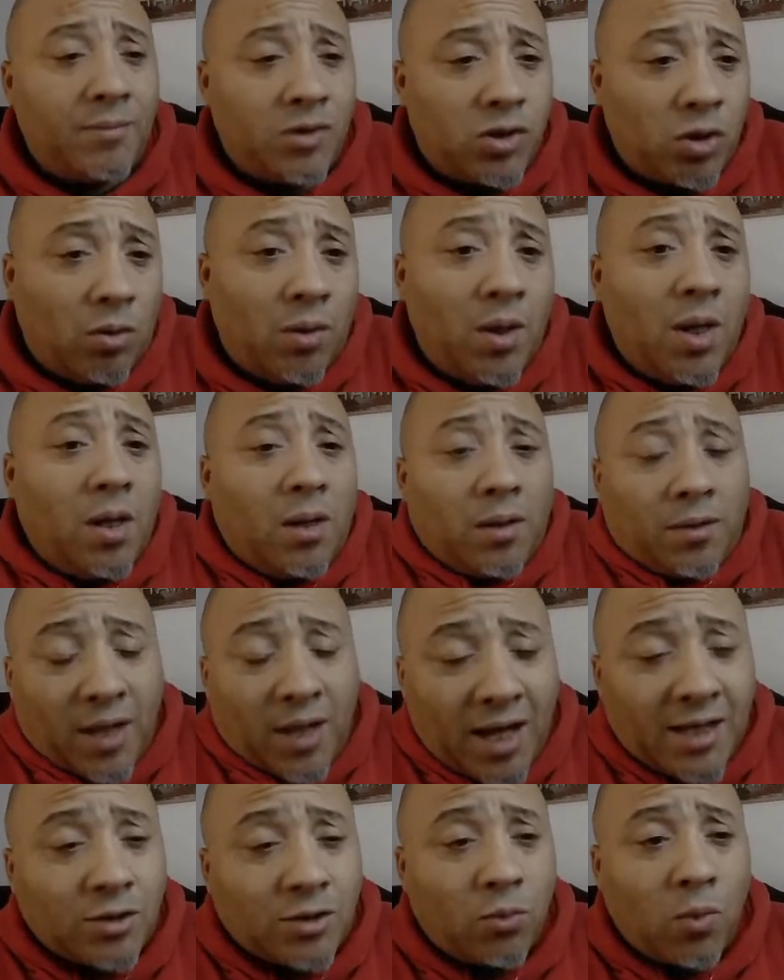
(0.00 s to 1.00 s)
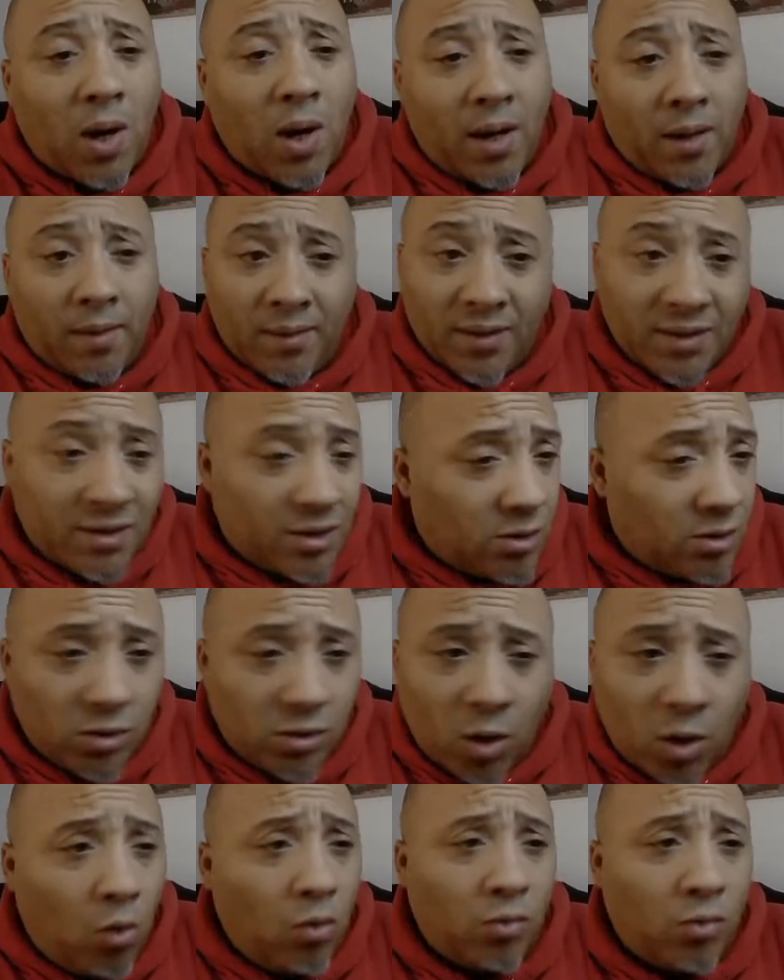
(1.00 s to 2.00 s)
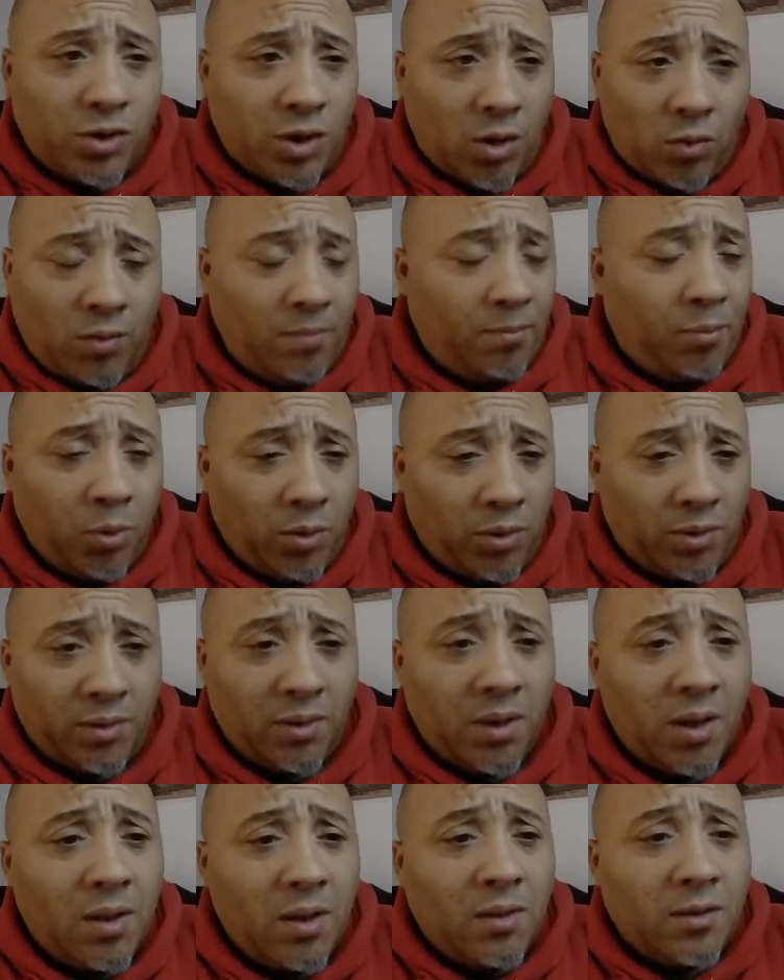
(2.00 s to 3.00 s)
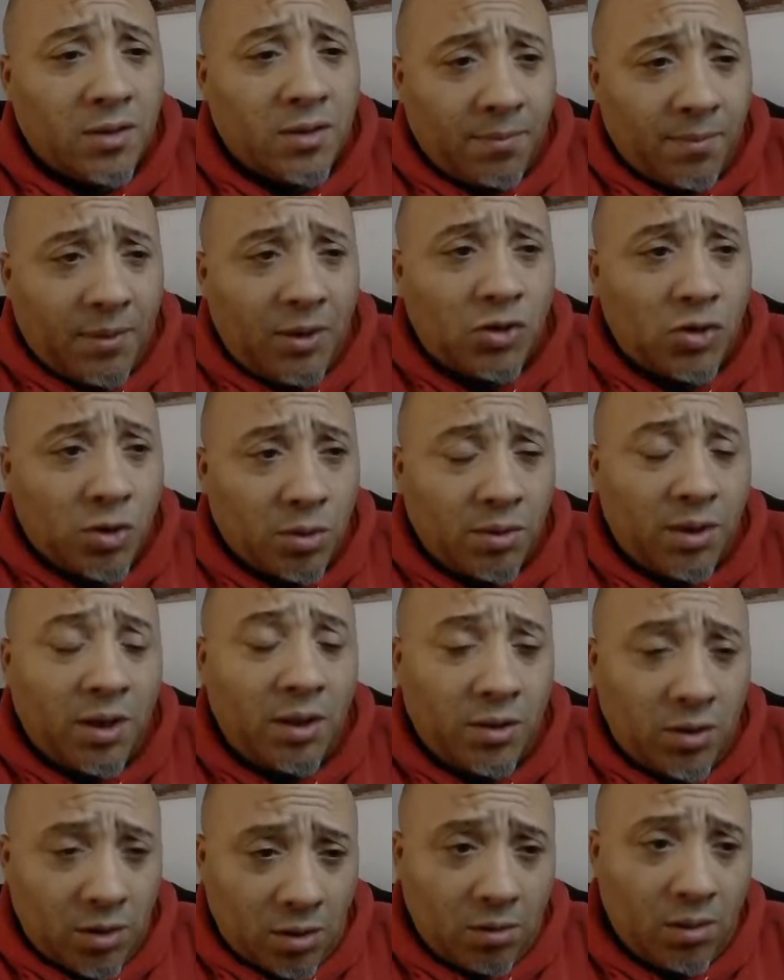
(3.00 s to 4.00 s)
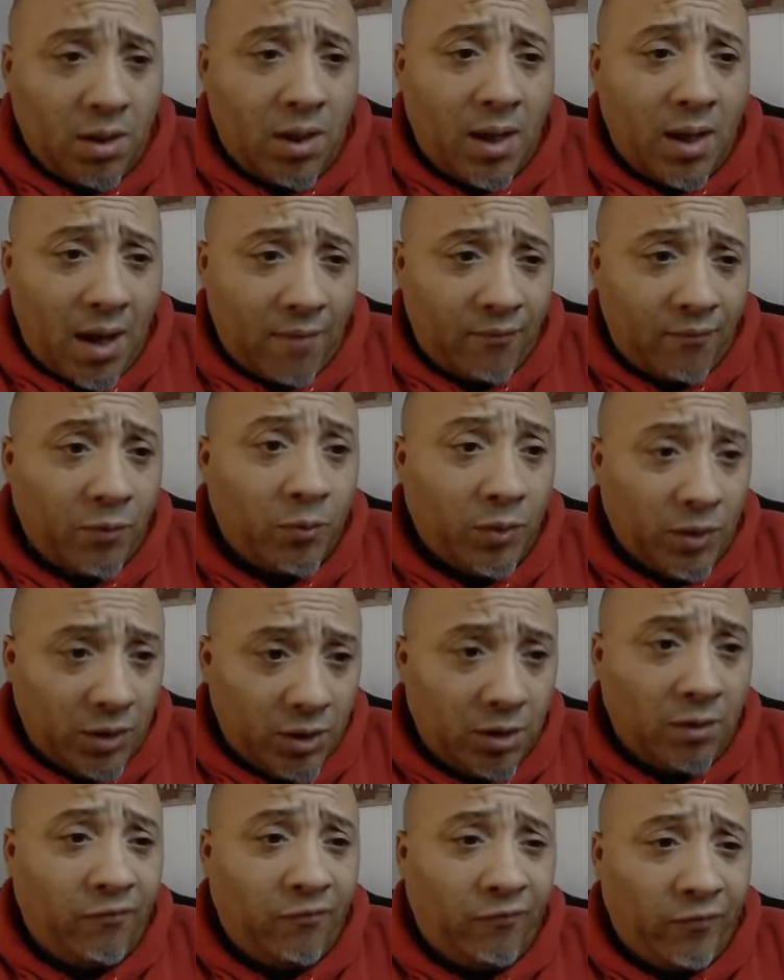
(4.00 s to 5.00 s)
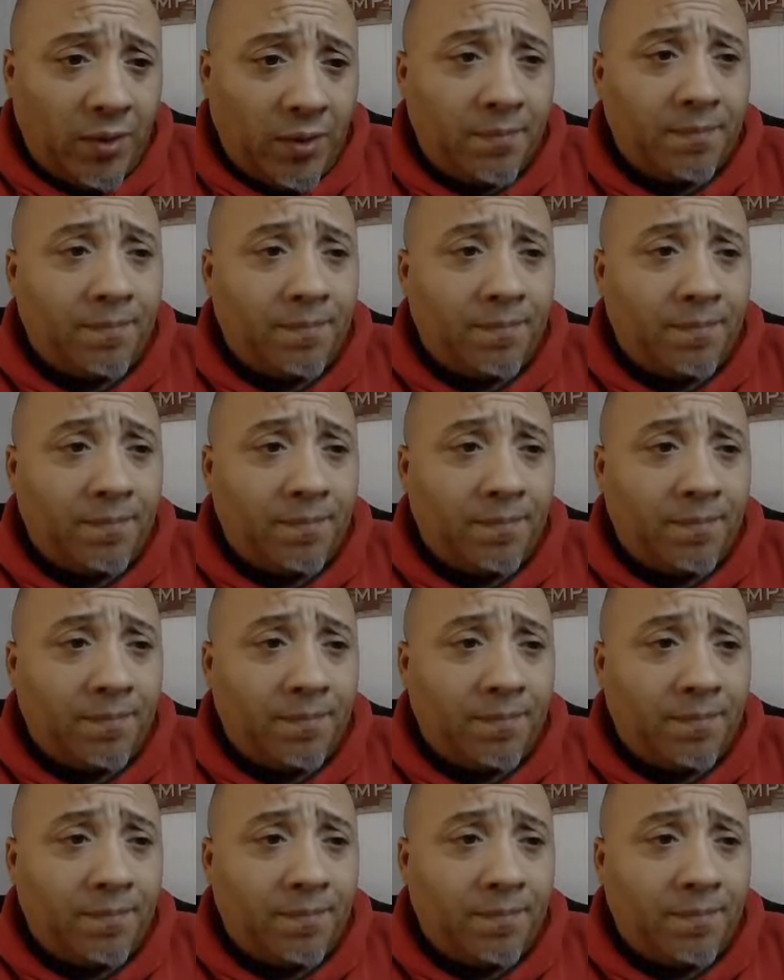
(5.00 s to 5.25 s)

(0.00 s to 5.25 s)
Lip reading: So, that's why it's so important to make sure that you have a really good fit.